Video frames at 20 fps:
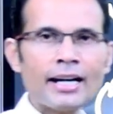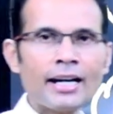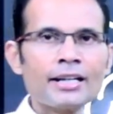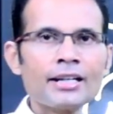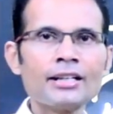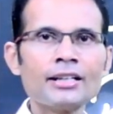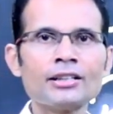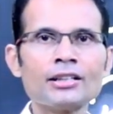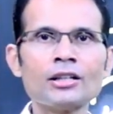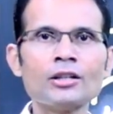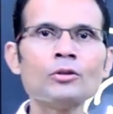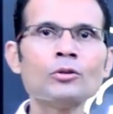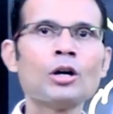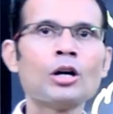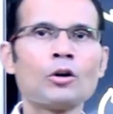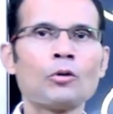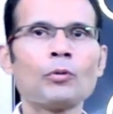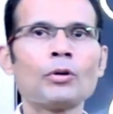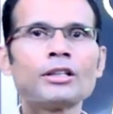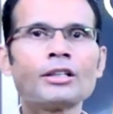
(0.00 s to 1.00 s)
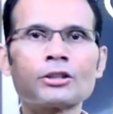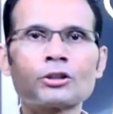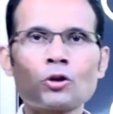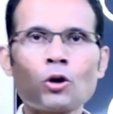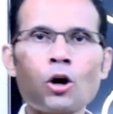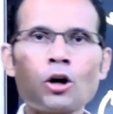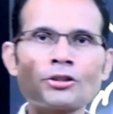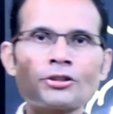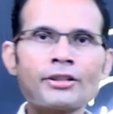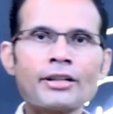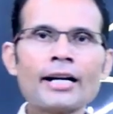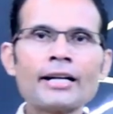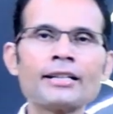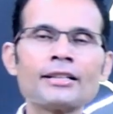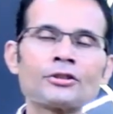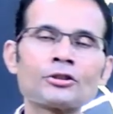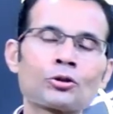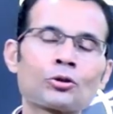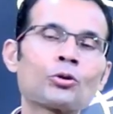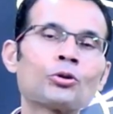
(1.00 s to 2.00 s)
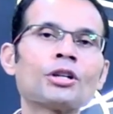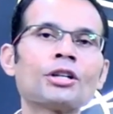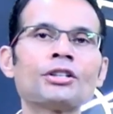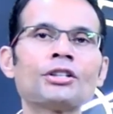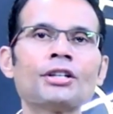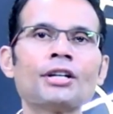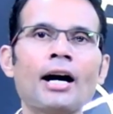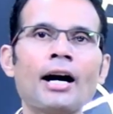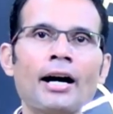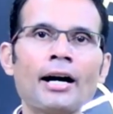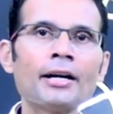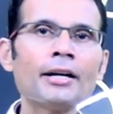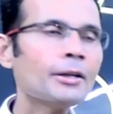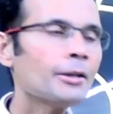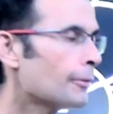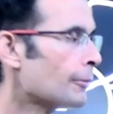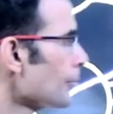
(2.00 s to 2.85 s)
cranial nerve. When the torch light is thrown in the eye,